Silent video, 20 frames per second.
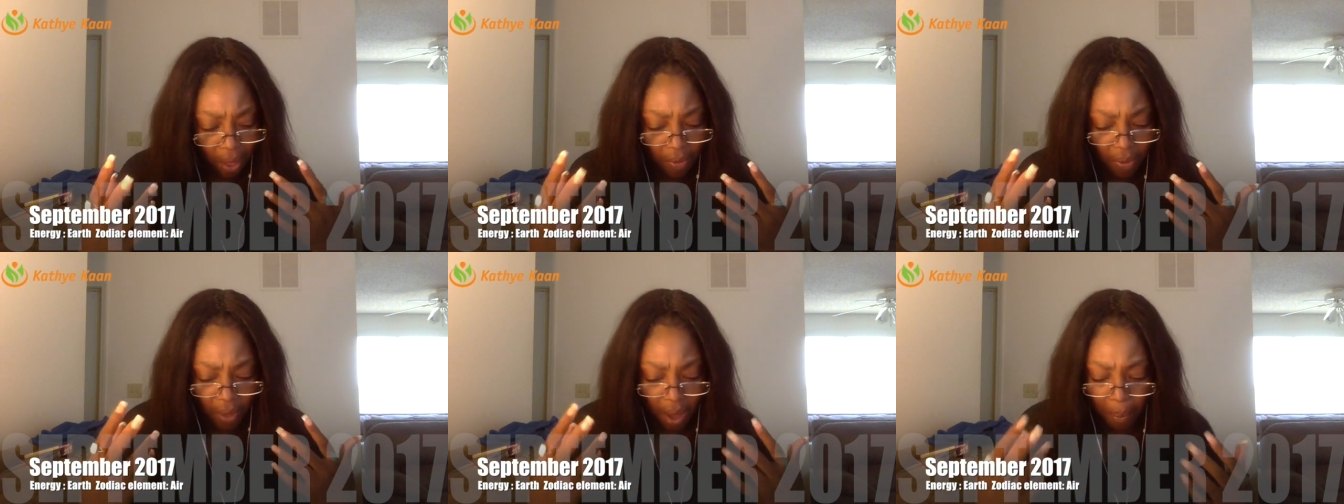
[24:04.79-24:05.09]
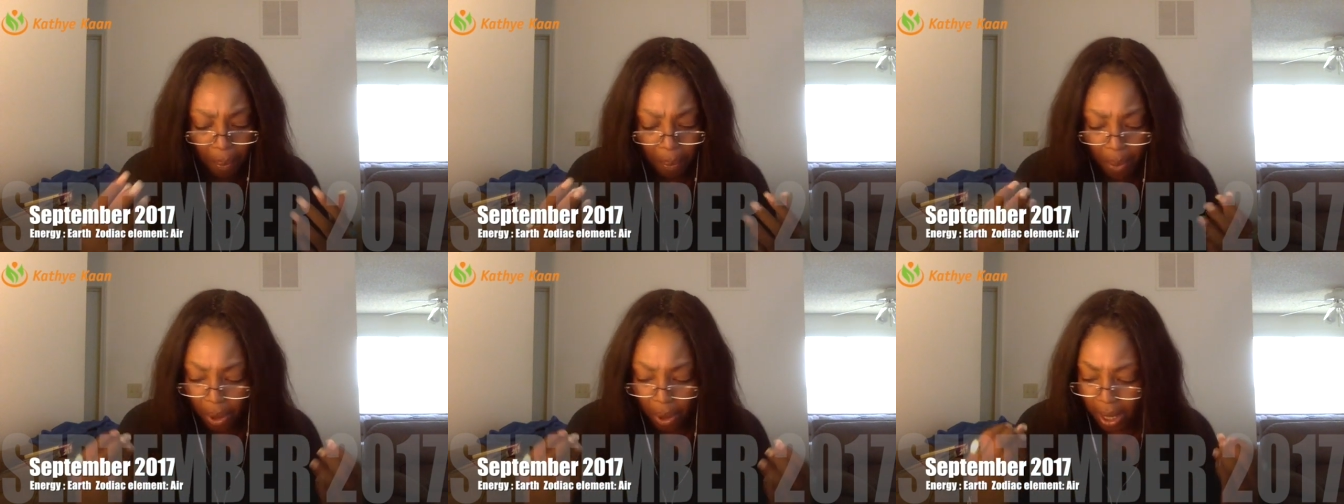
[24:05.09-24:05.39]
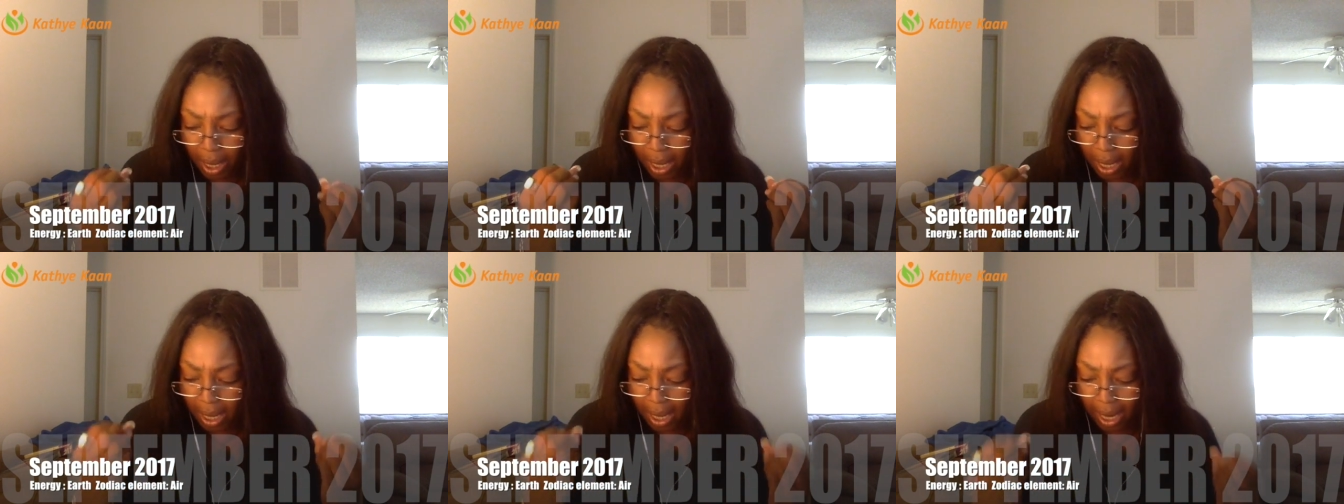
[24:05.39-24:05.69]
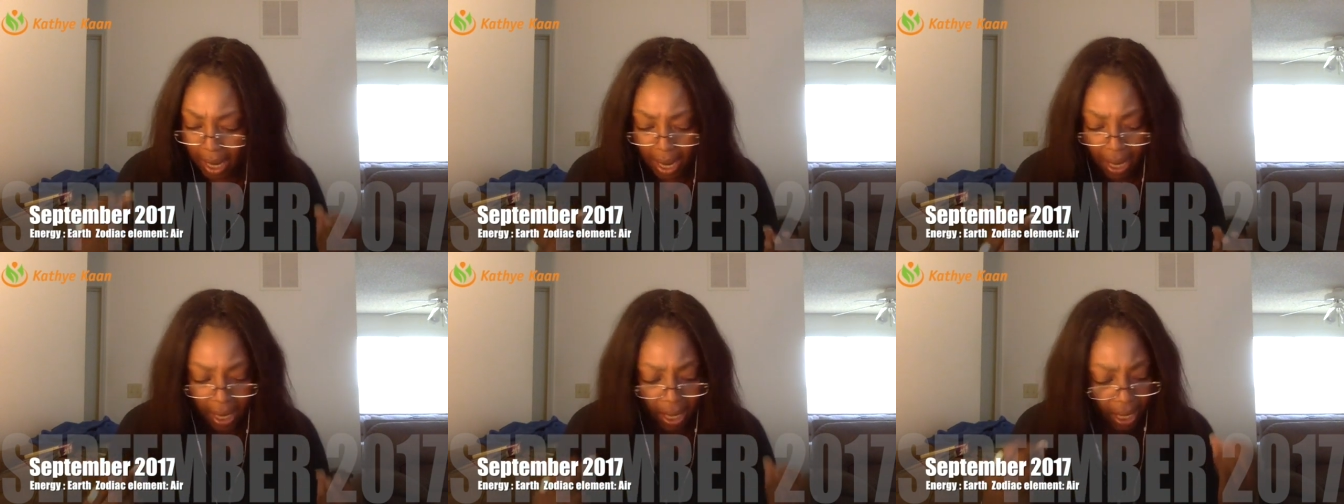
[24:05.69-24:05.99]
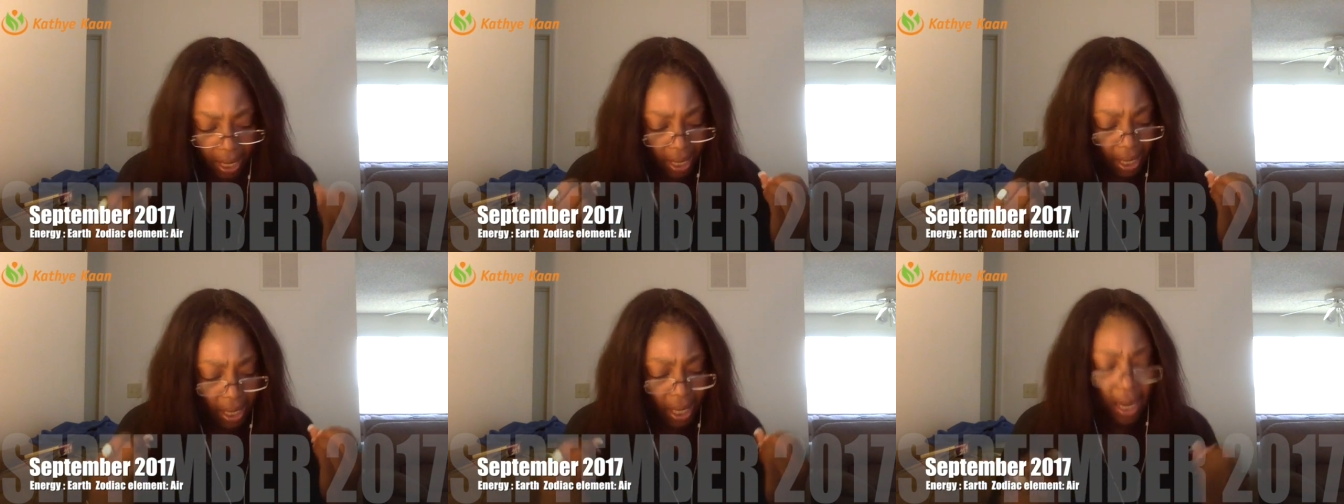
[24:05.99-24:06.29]
number 9
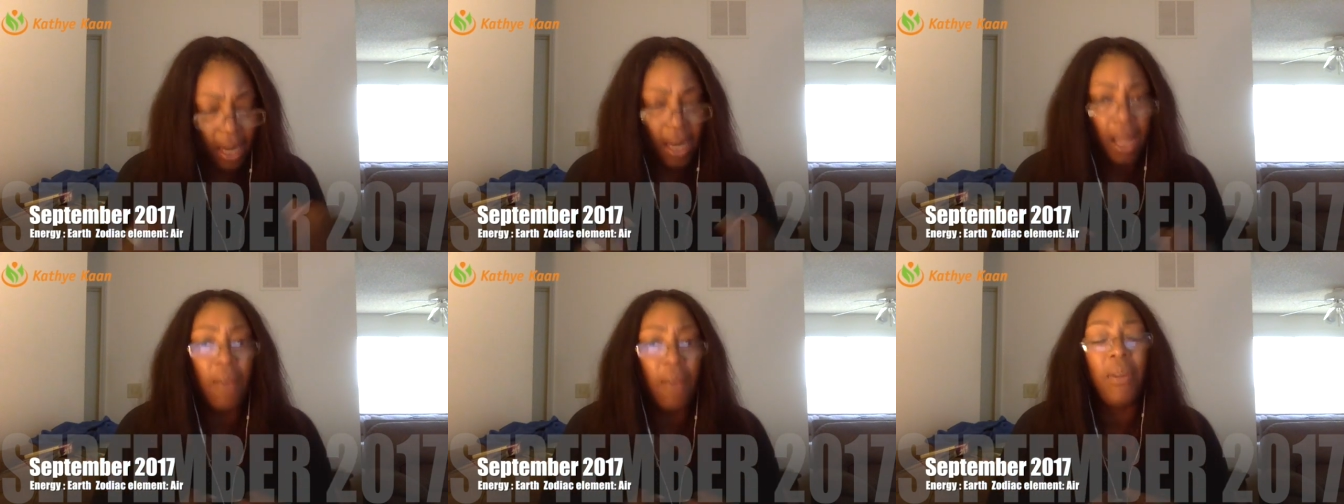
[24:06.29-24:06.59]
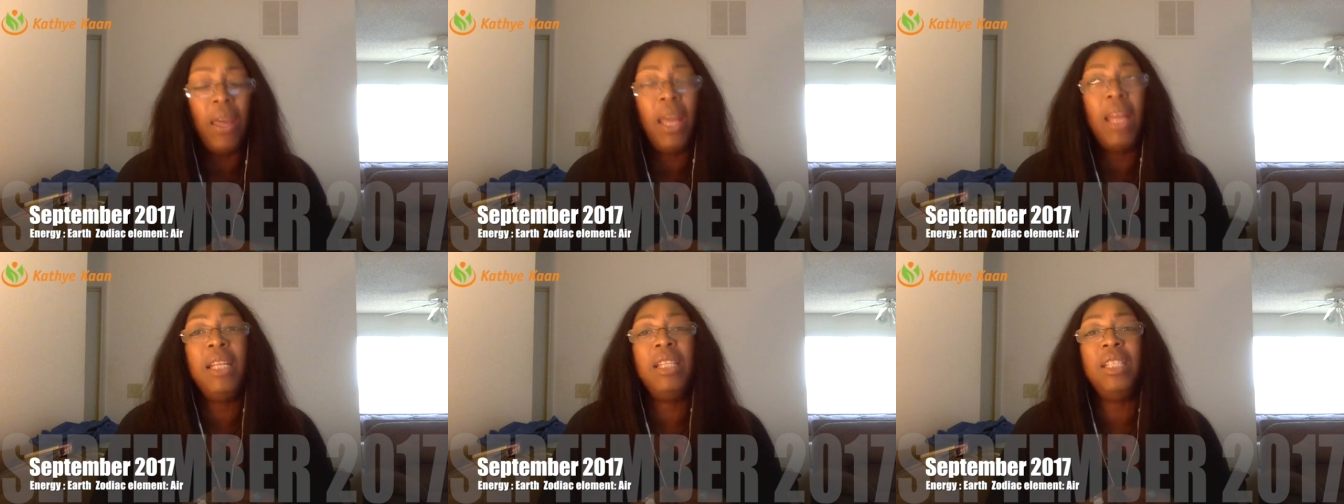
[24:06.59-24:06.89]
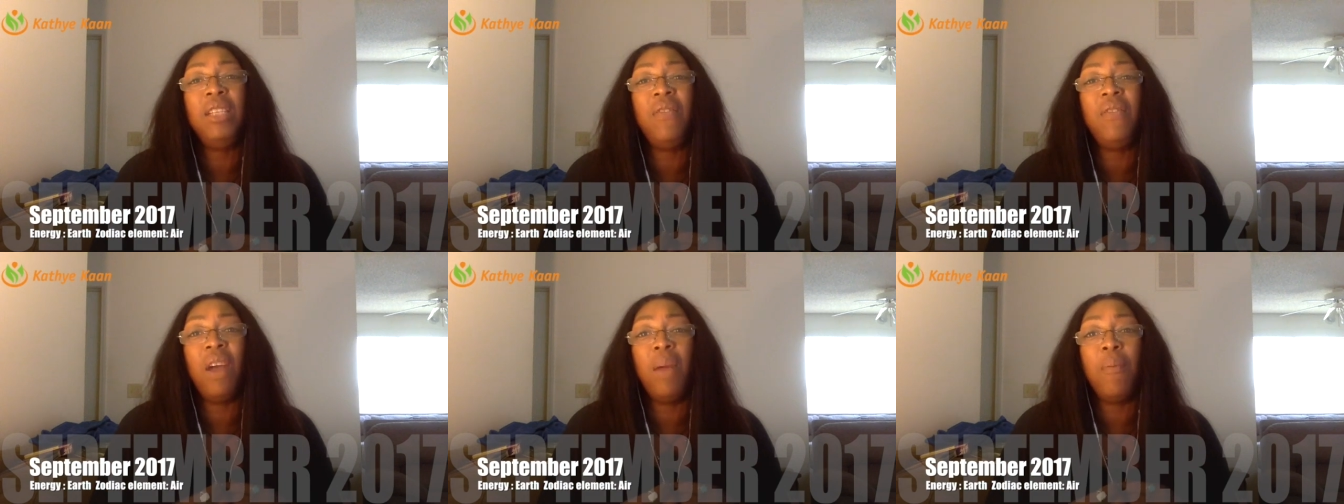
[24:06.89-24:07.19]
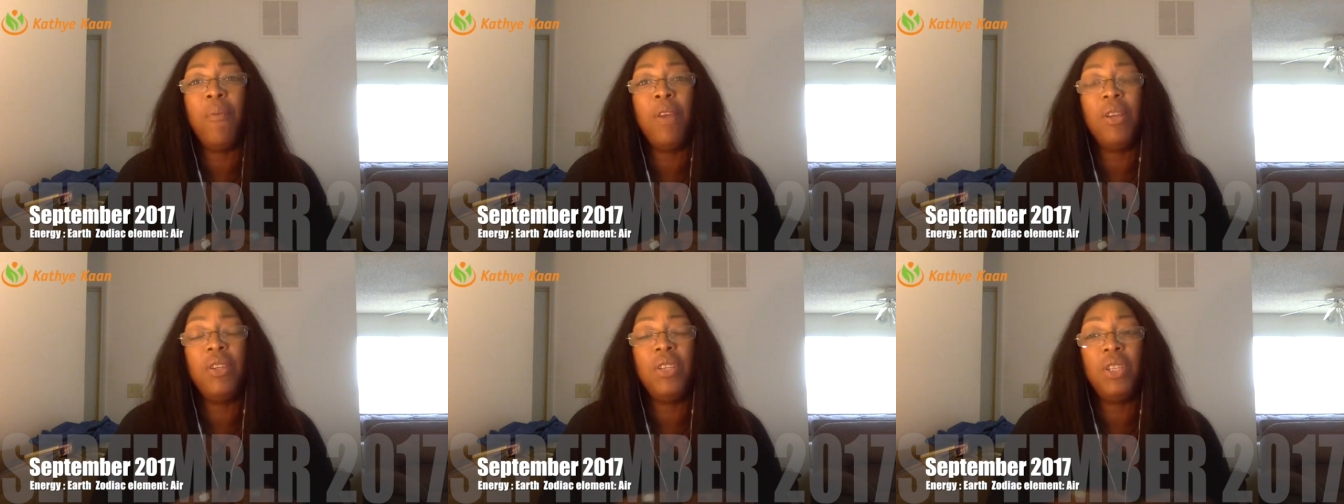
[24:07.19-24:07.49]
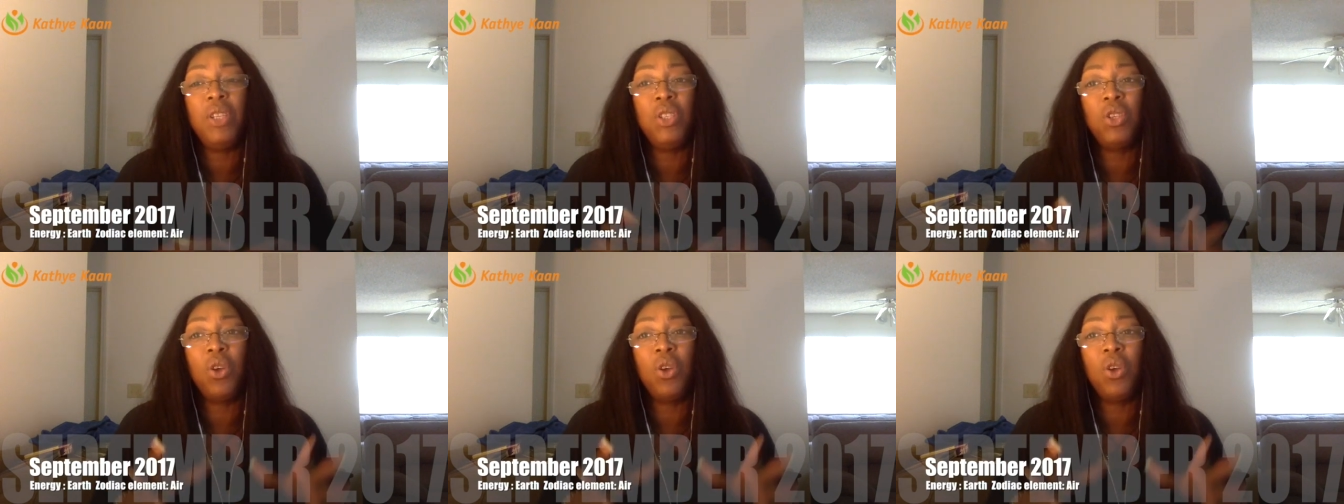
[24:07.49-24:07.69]
in the love energy vibration.